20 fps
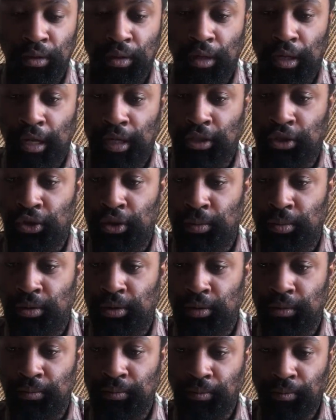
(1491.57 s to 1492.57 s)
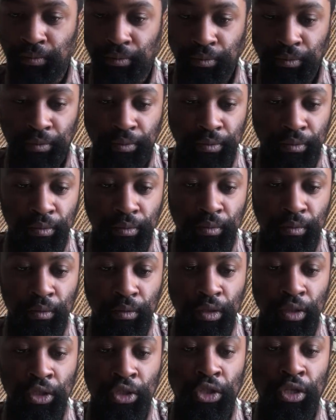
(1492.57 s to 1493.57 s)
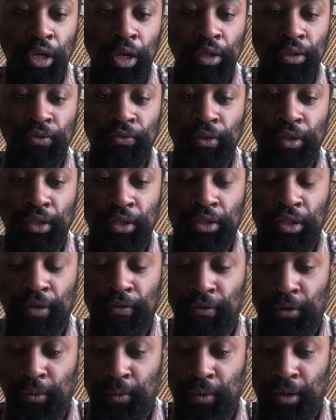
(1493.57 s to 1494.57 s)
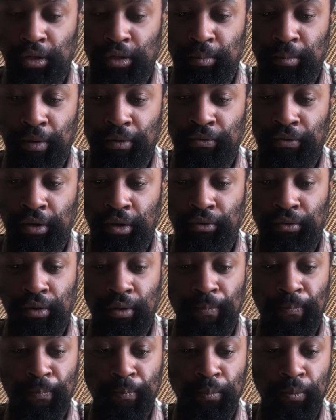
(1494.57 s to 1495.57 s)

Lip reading: Last scripture. Psalms 57:1 is my favorite.